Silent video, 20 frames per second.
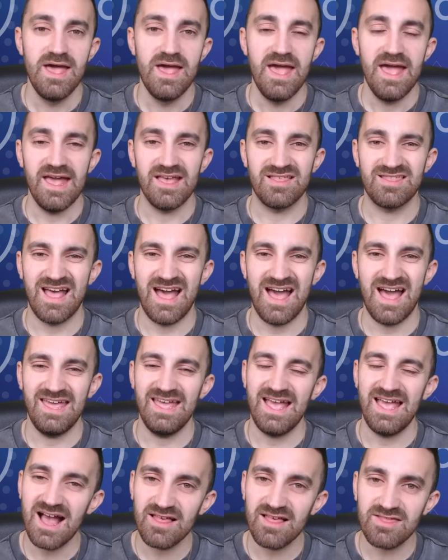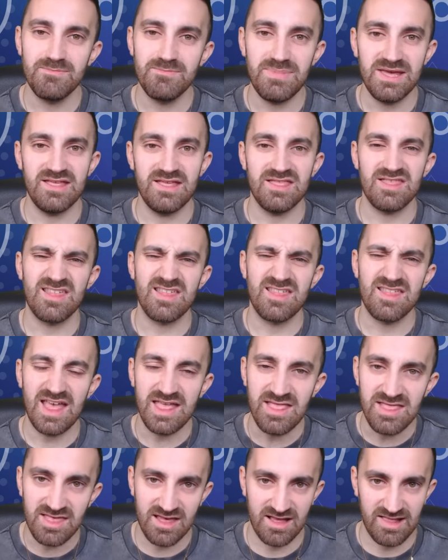is that he hasn't been in
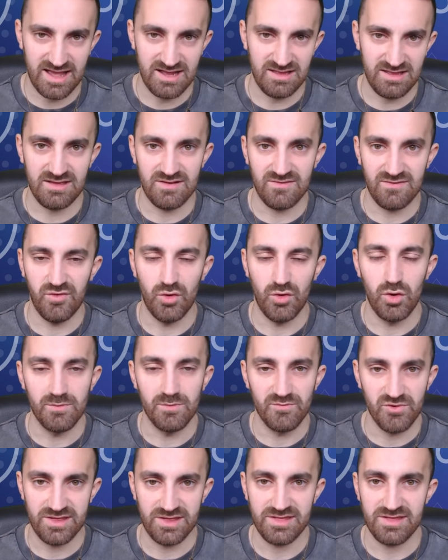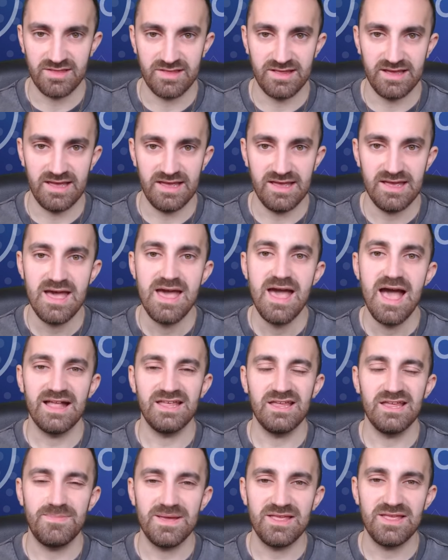scintillating form recently,
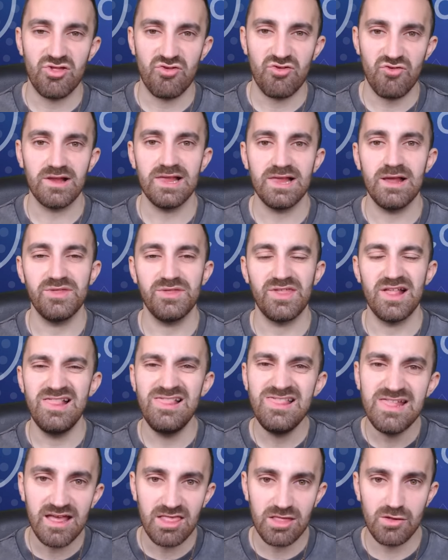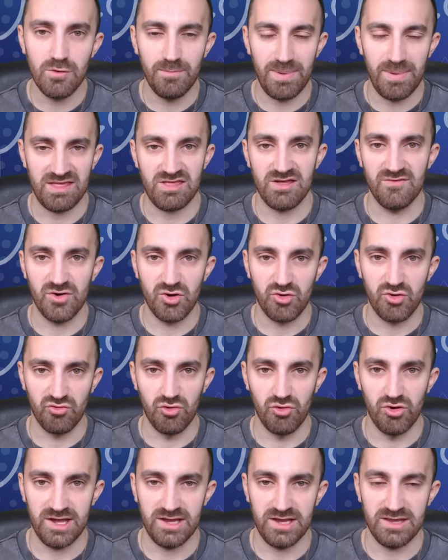and he's been struggling with a little bit of a
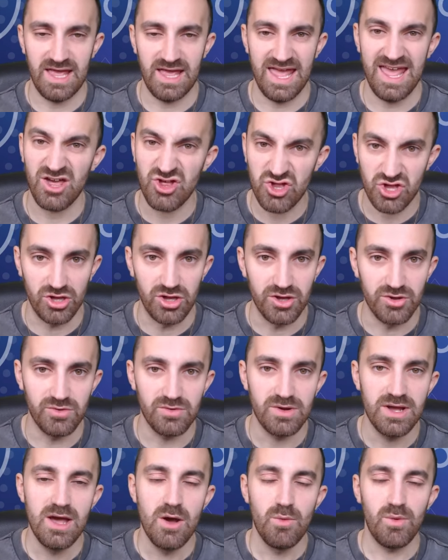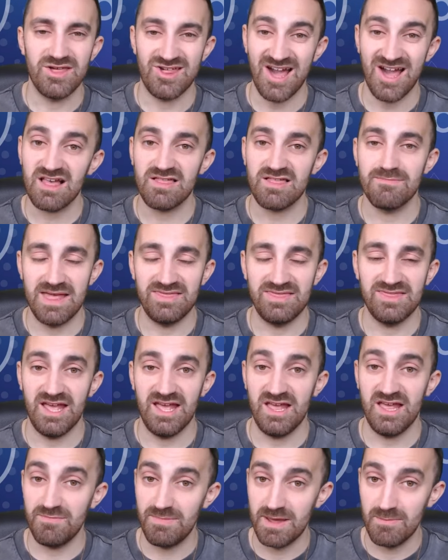groin issue, which has meant that
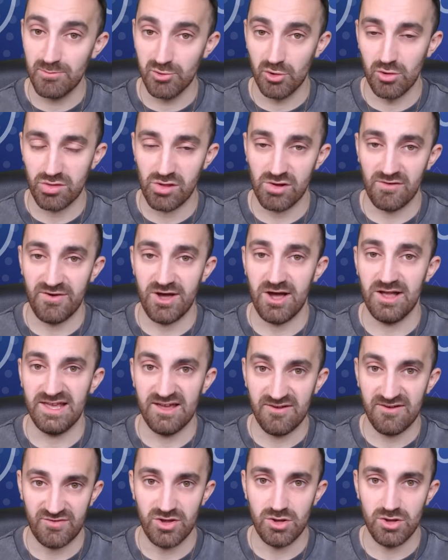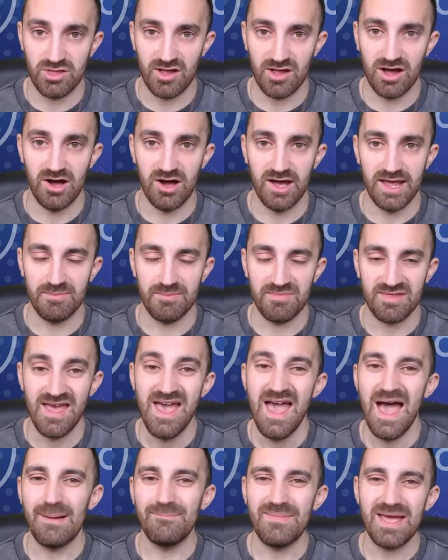he's been brought off early a few times
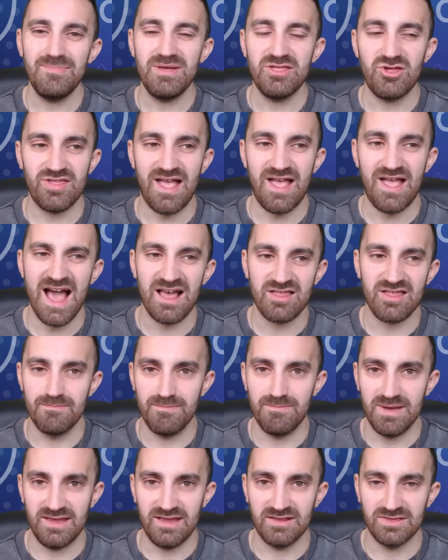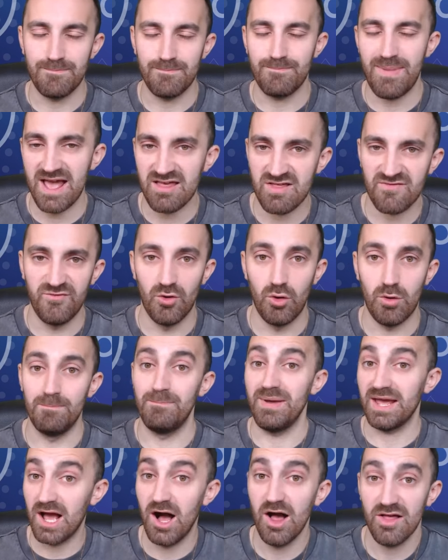and maybe just hasn't been in the best form
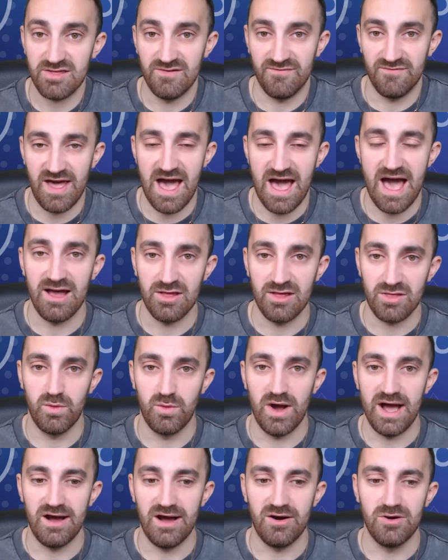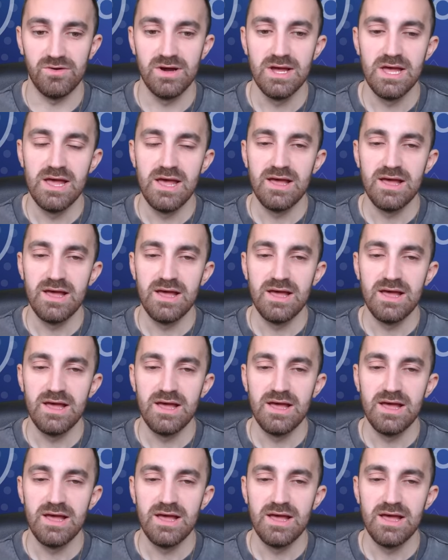because of that as well.